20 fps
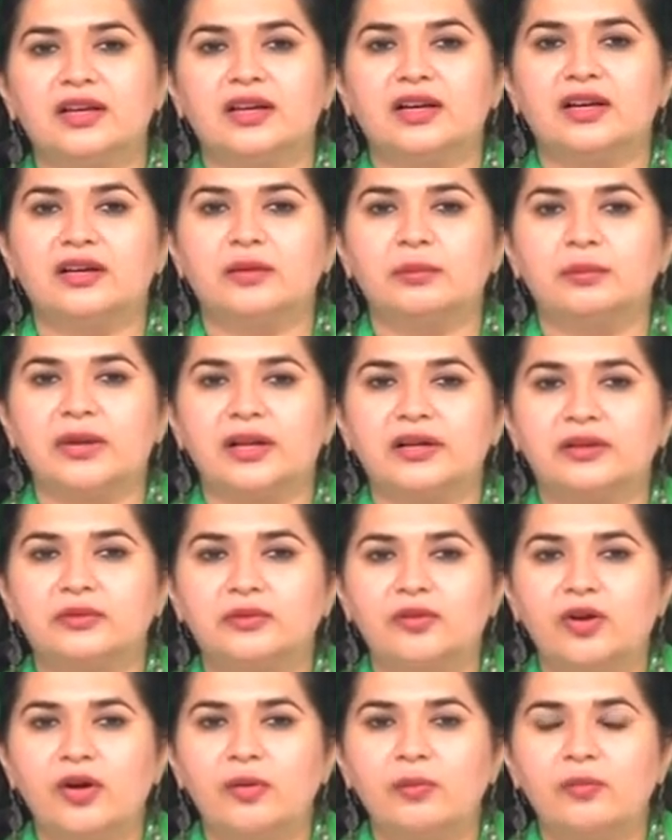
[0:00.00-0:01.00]
a
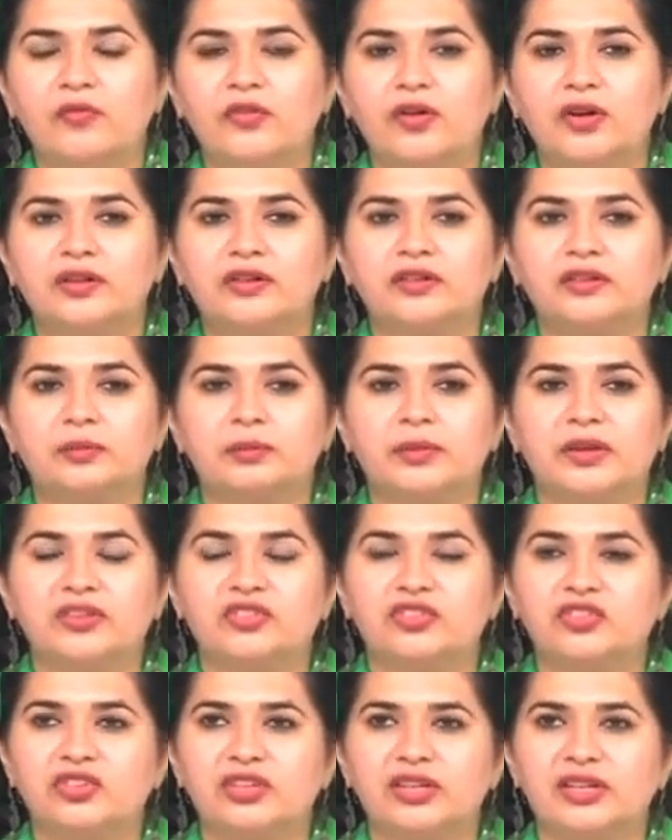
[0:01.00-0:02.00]
platform for a
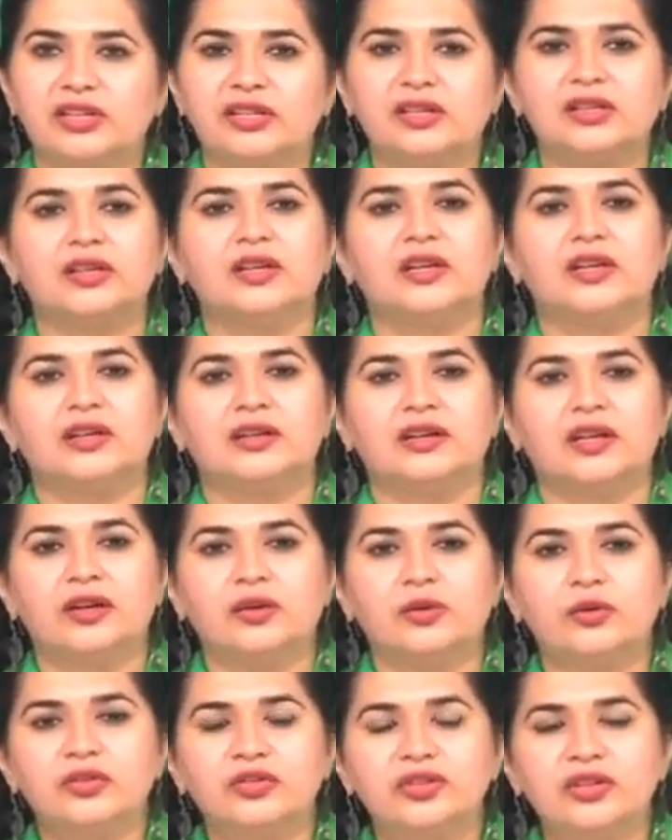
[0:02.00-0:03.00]
special
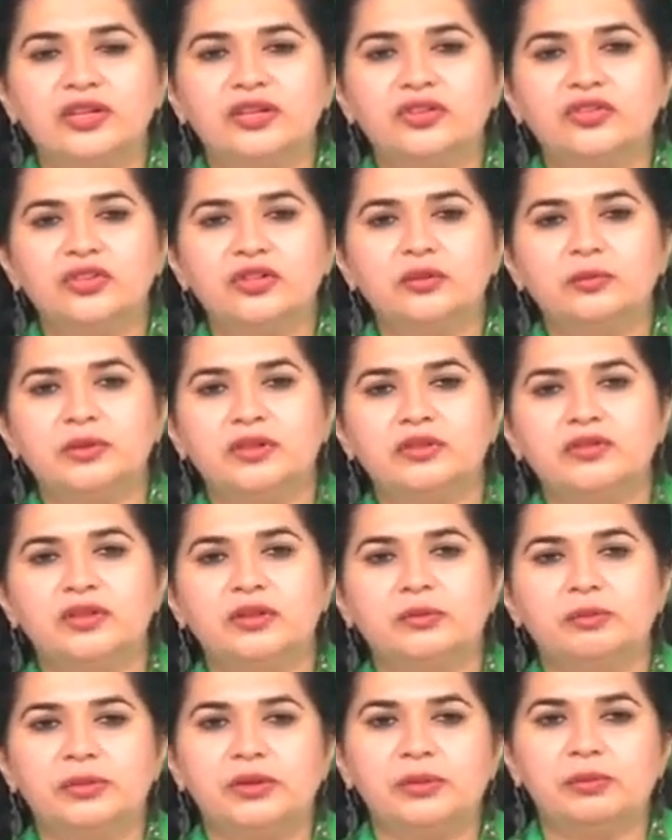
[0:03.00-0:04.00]
negotiation
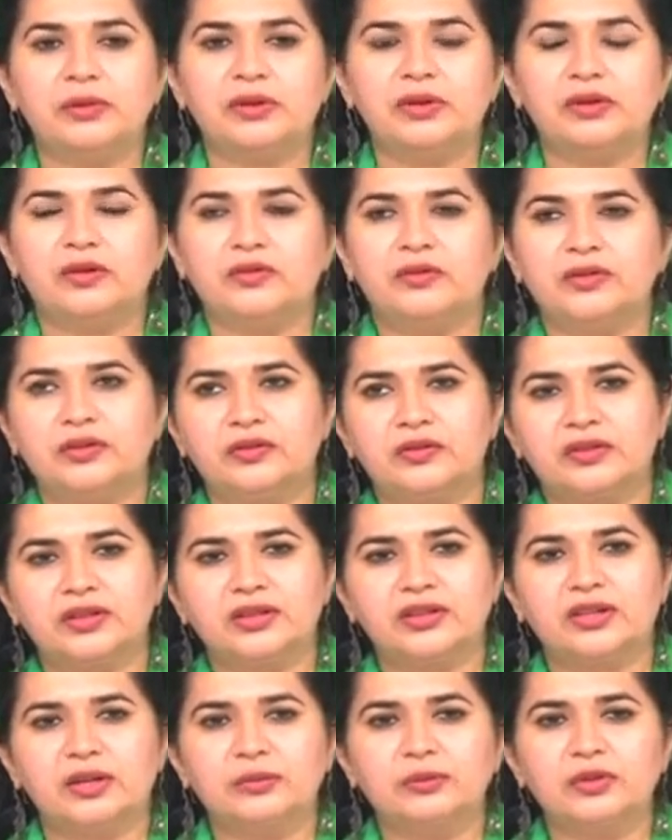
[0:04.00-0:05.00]
between people of
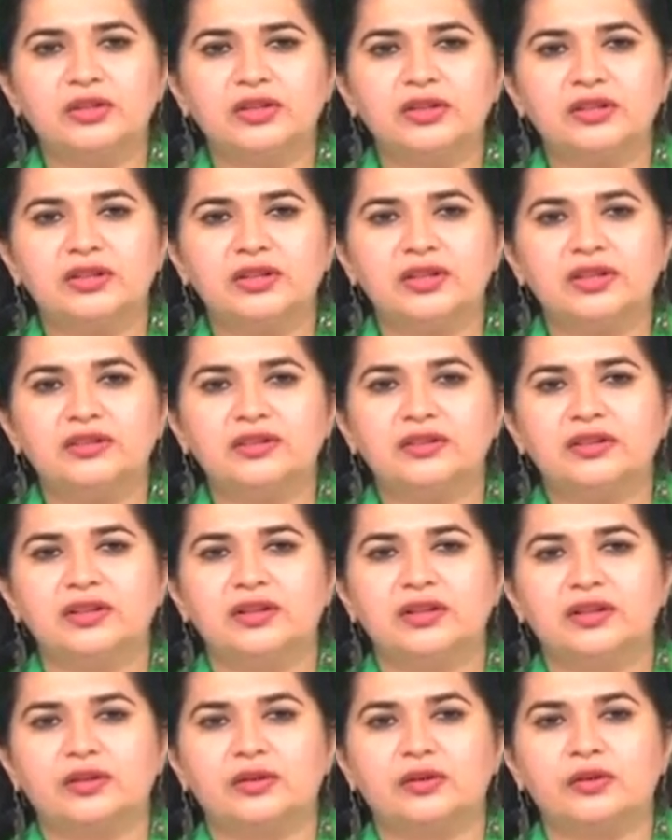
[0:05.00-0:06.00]
different communities,
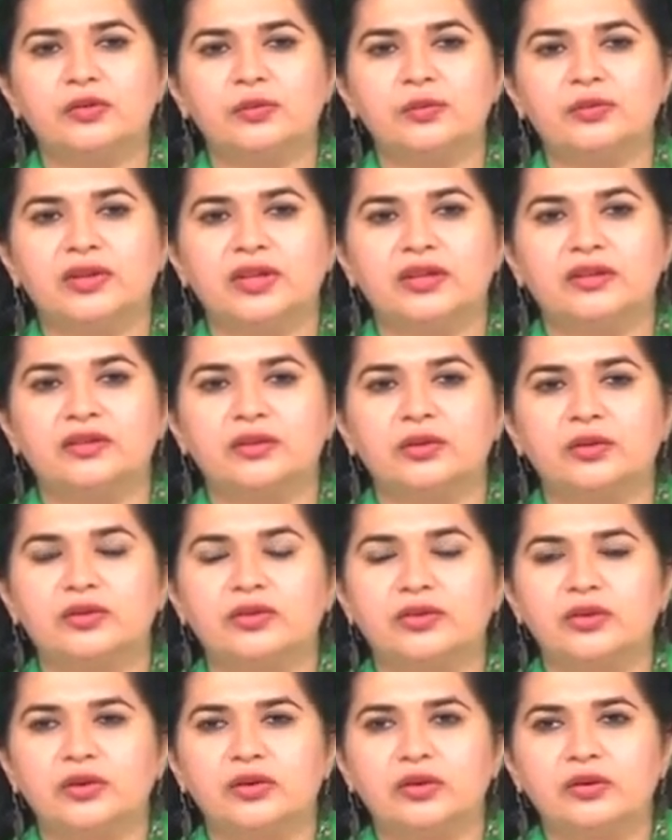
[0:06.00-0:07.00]
groups and
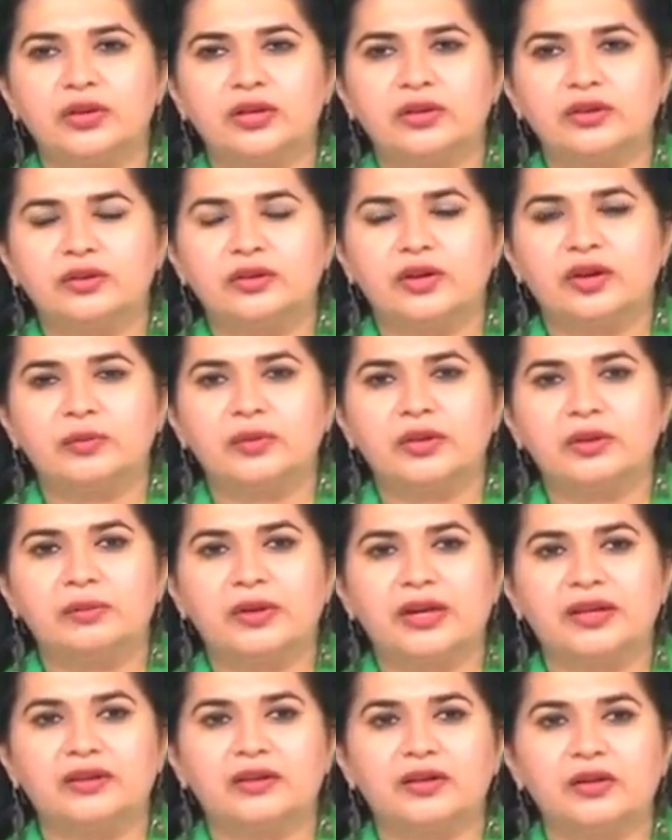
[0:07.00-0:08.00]
socio-economic
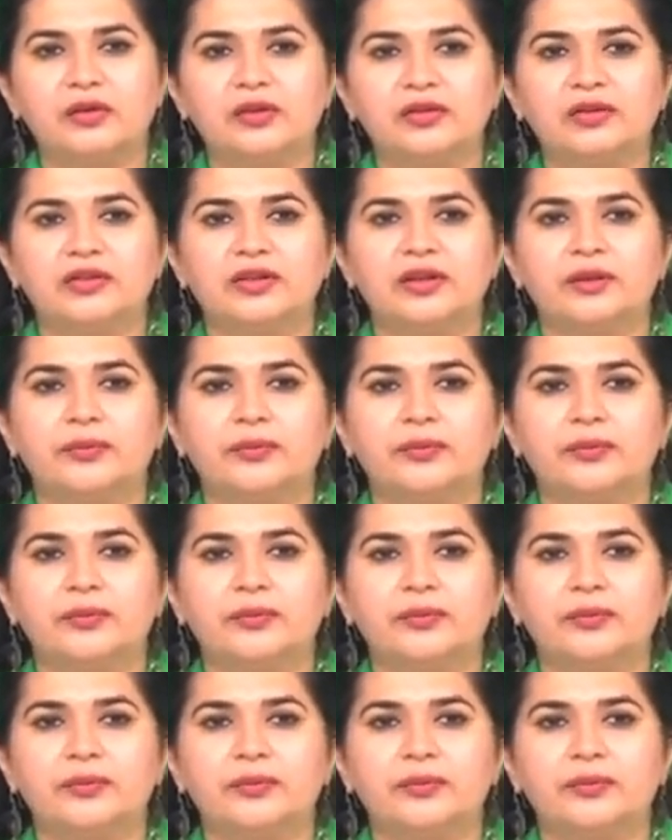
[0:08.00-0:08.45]
backgrounds.